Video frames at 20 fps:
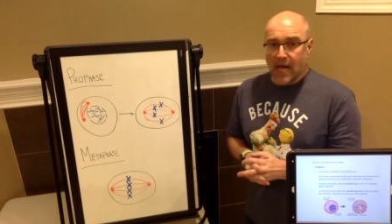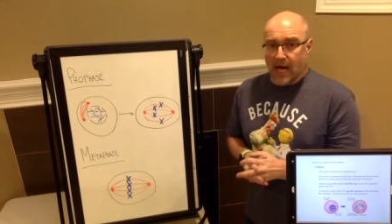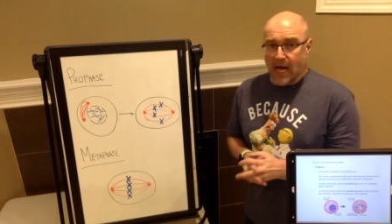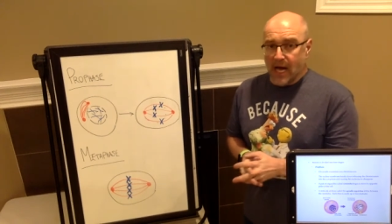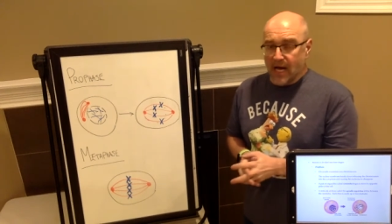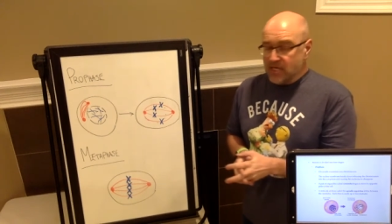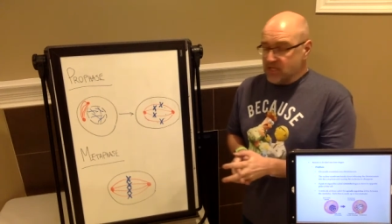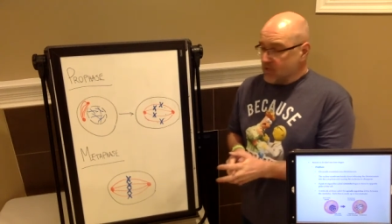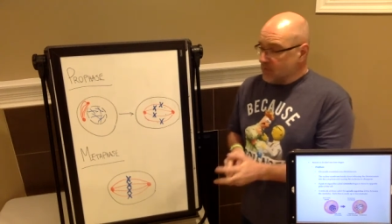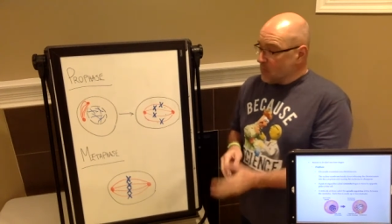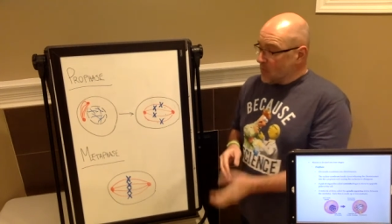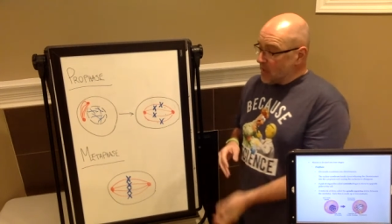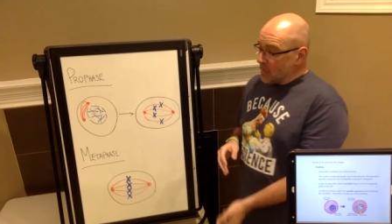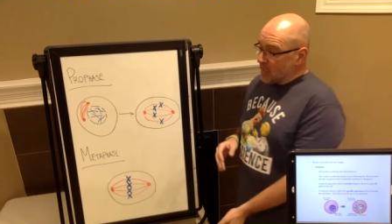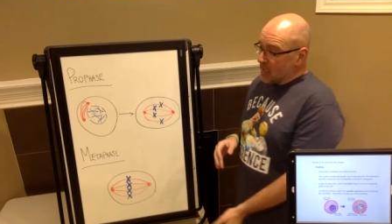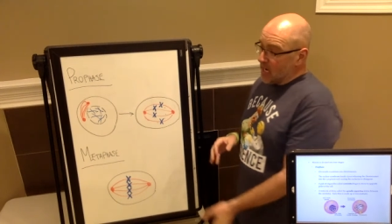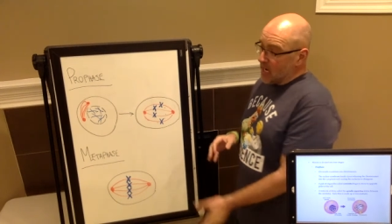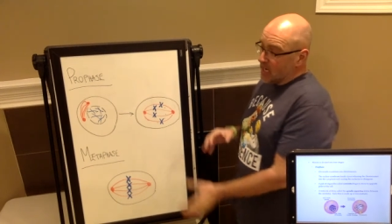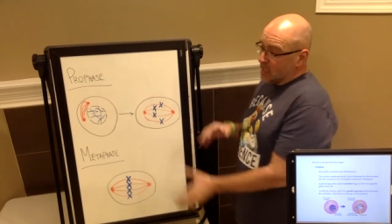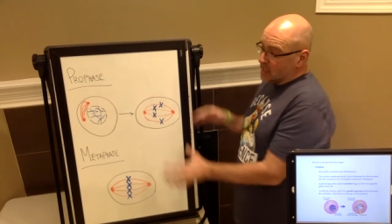Uh, I uh, just
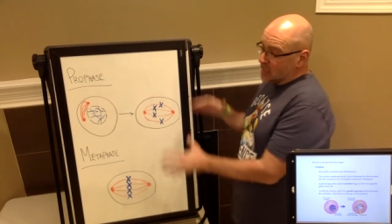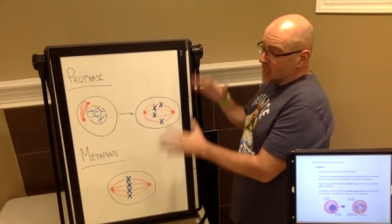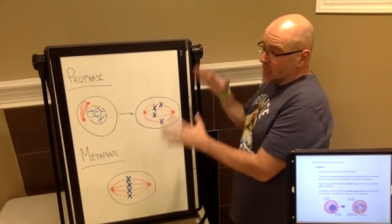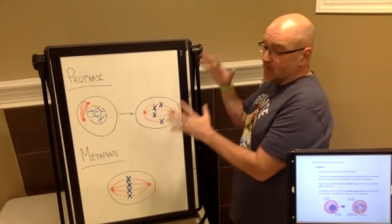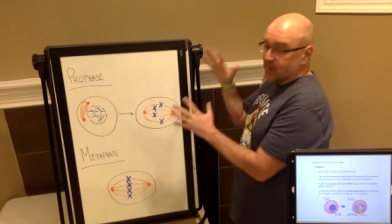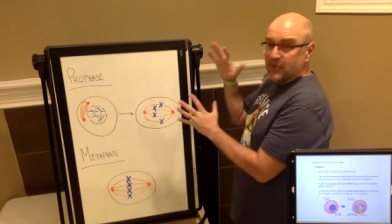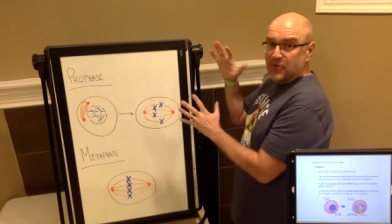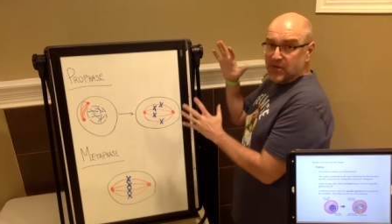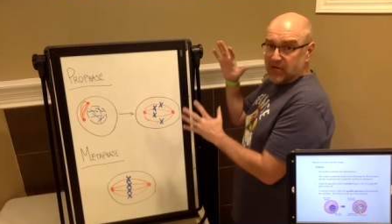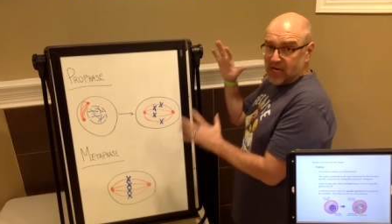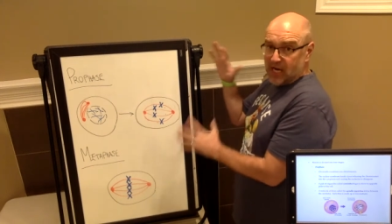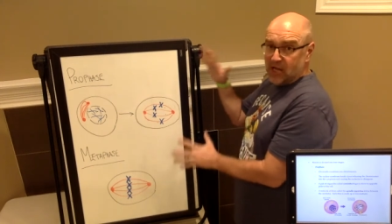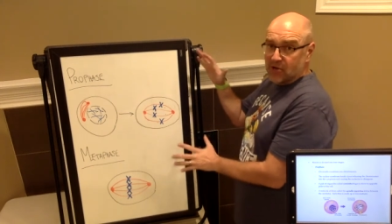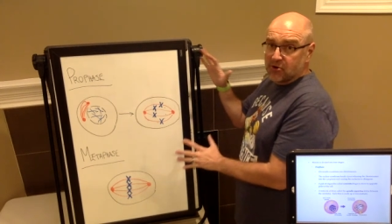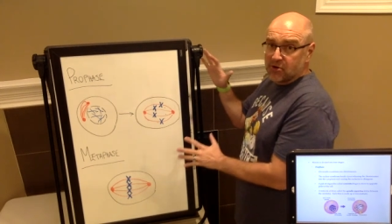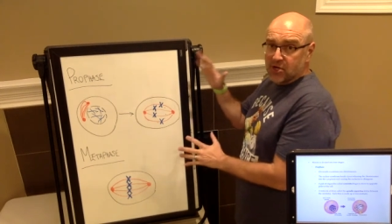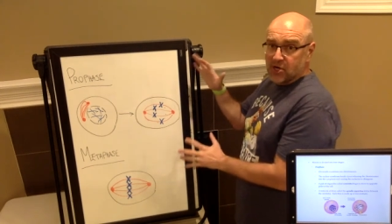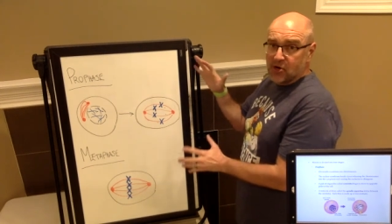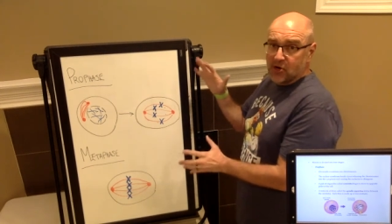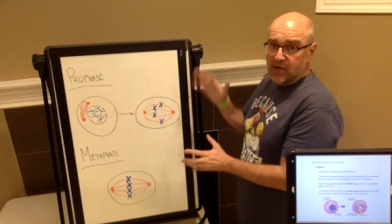want to kind of tell you about the
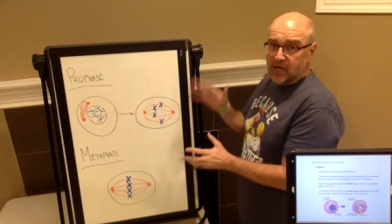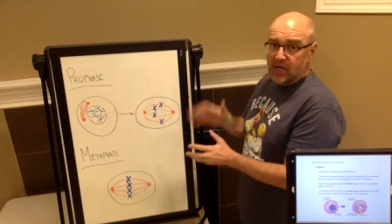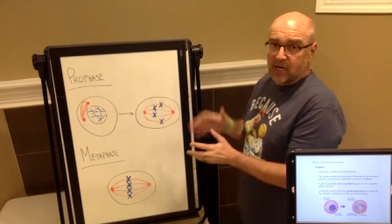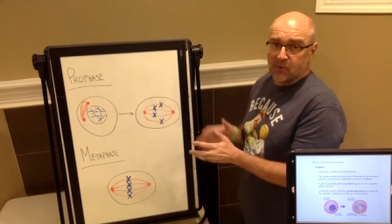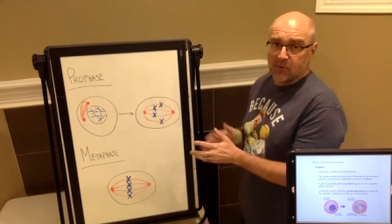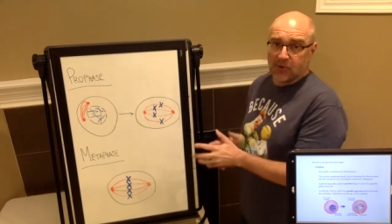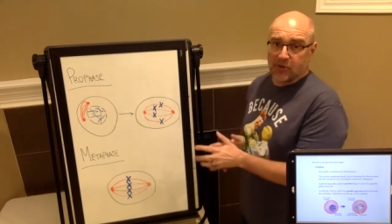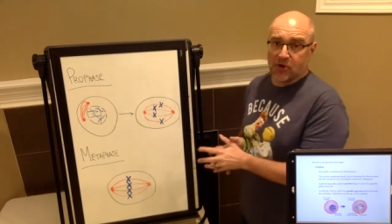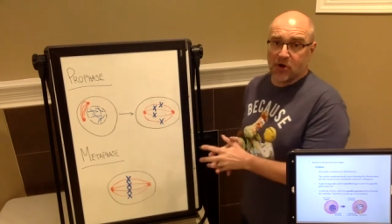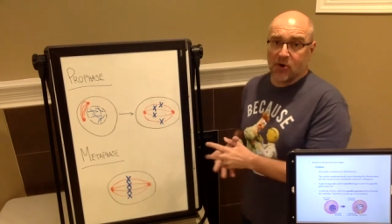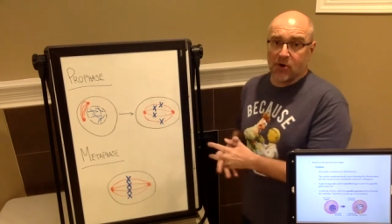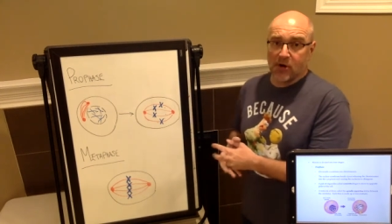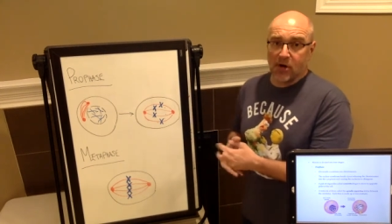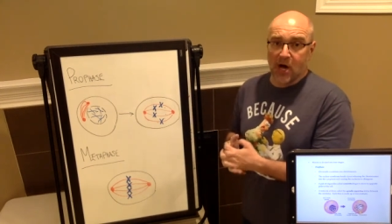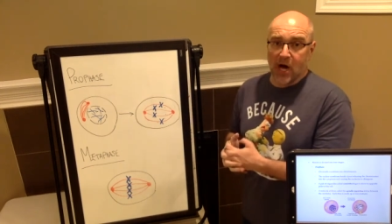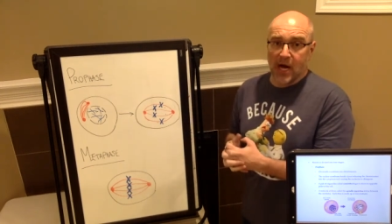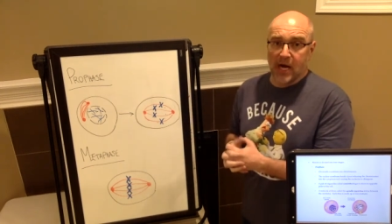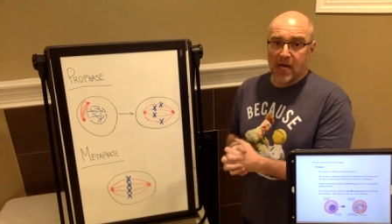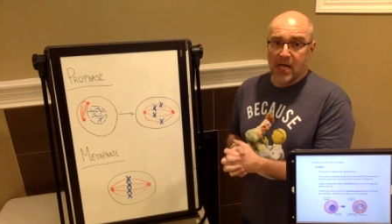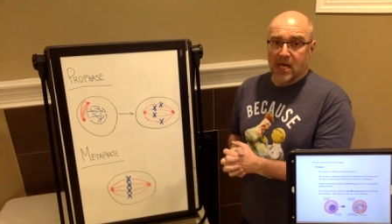color coding here, what's going
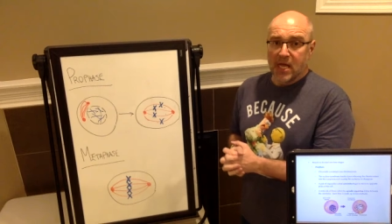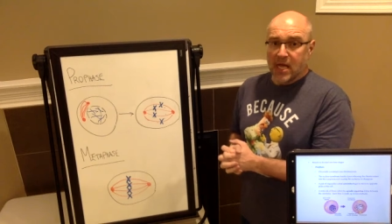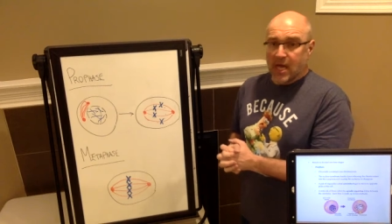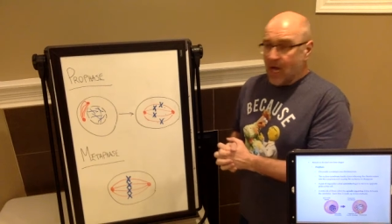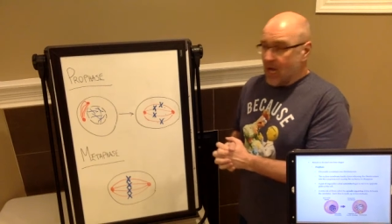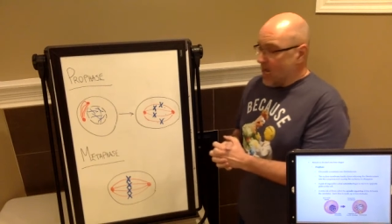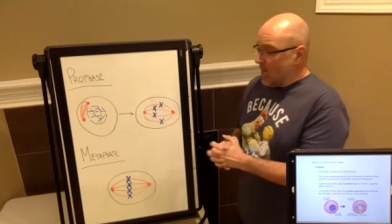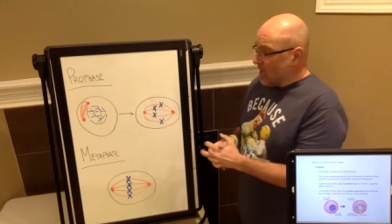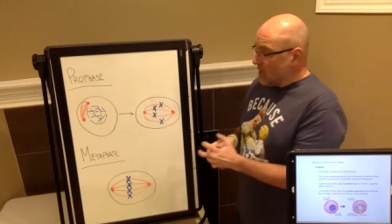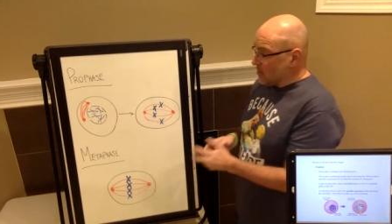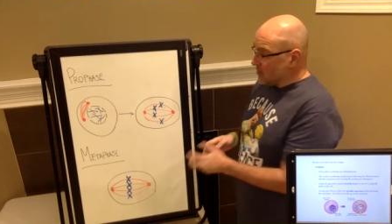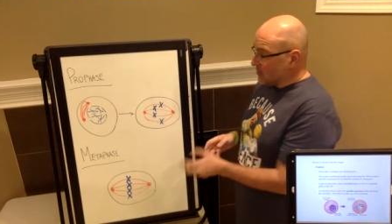on. Uh,